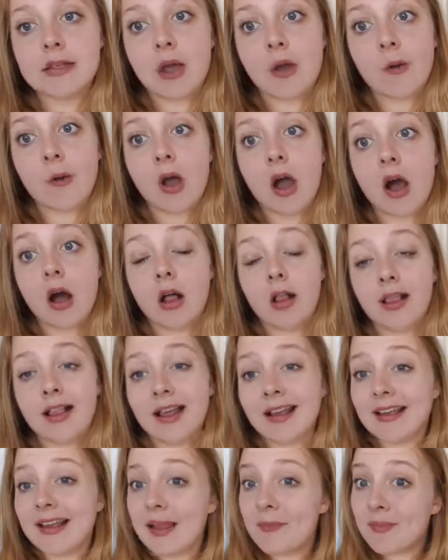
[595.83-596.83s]
So
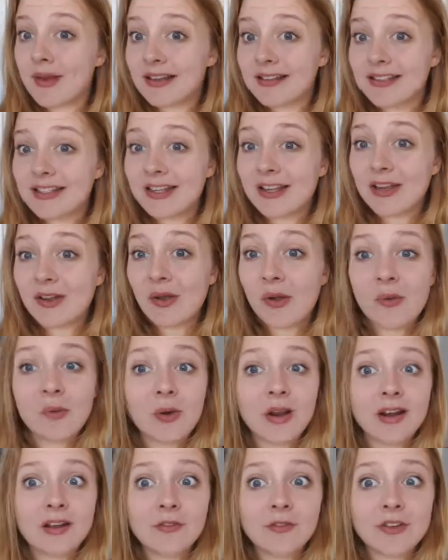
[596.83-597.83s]
I'll get back to you
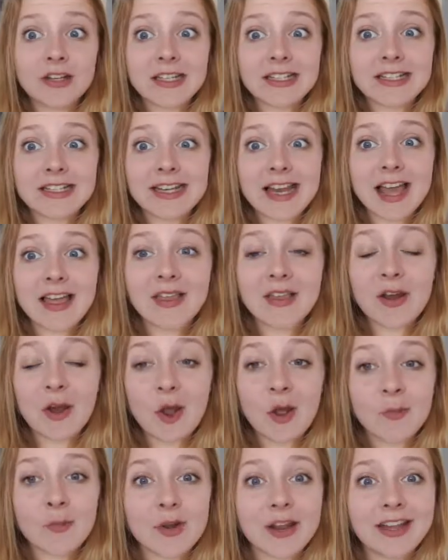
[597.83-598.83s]
when I've finished at
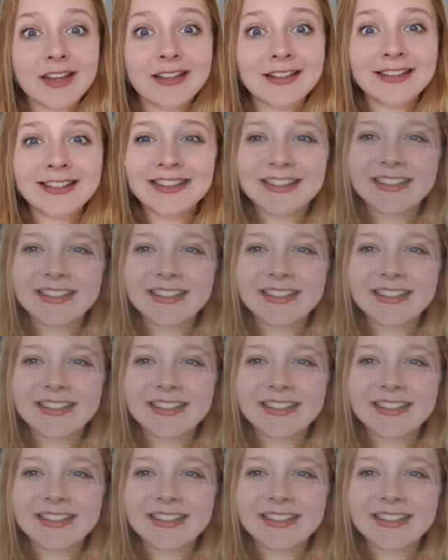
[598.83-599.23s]
the library.